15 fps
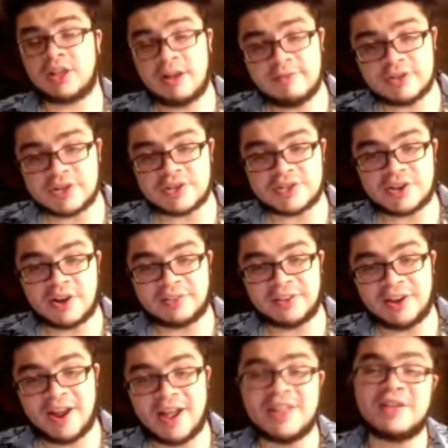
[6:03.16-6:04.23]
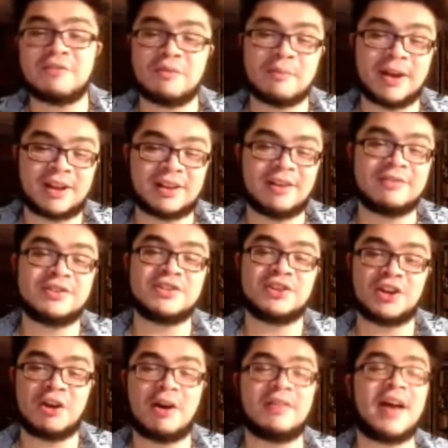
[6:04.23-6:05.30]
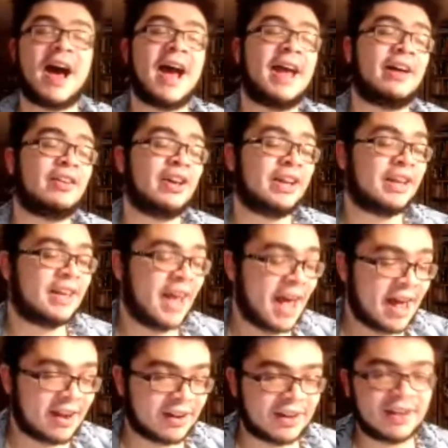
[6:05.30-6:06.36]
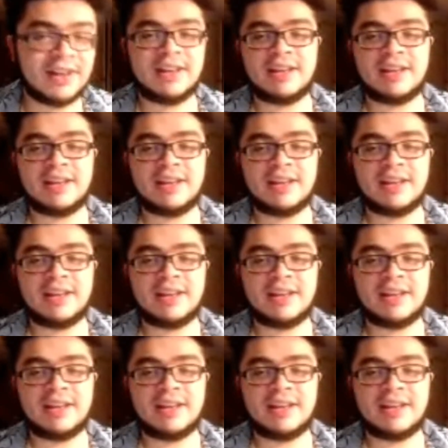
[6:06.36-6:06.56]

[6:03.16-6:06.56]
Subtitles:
Clevinger to start the year, and then for Mike Clevinger to go on the IL again.